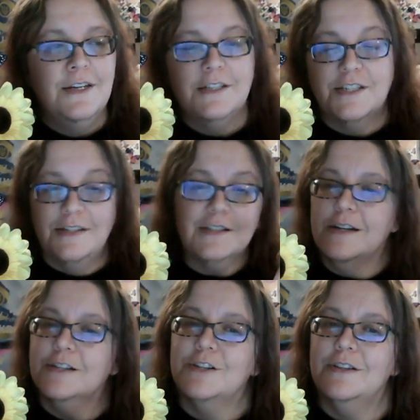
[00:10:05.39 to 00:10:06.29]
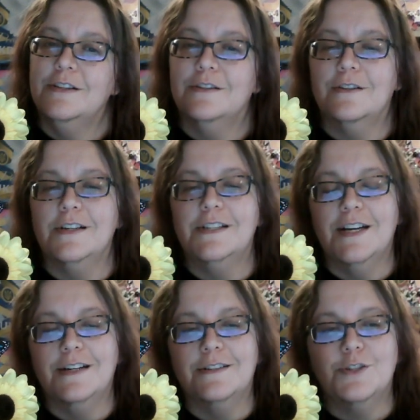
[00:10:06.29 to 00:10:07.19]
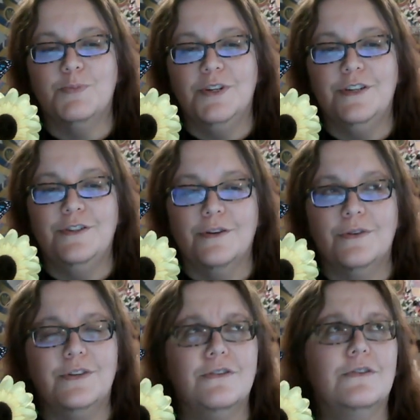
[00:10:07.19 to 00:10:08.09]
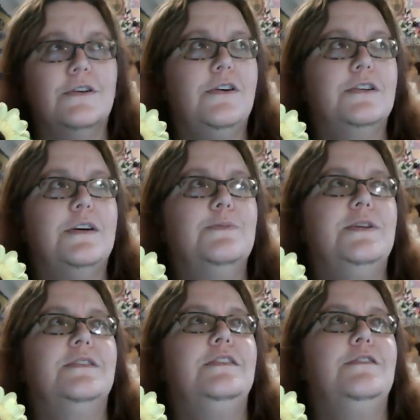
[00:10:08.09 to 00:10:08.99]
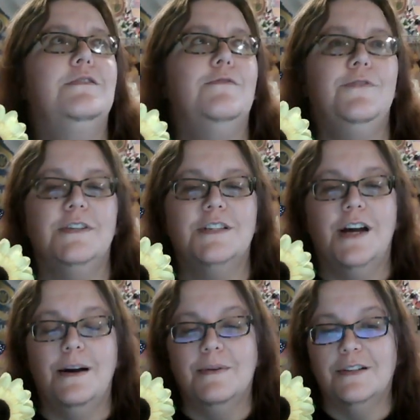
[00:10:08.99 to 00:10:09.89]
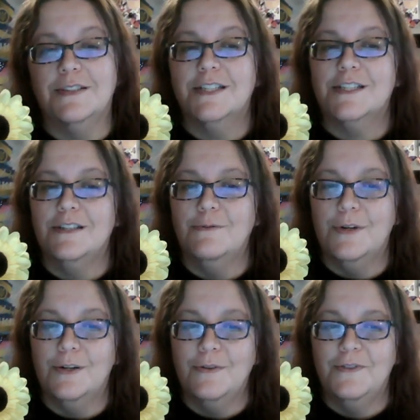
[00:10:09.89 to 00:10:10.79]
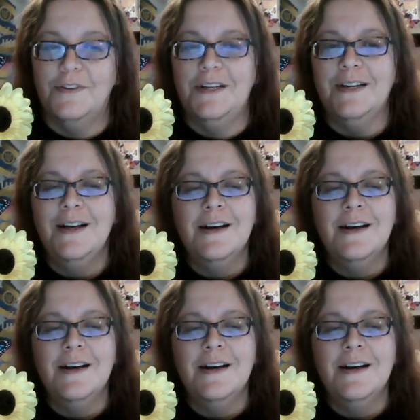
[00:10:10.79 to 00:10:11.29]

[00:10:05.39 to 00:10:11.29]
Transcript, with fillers: steve's actually the great catch but you're you're caught up in you know fantabulously wealthy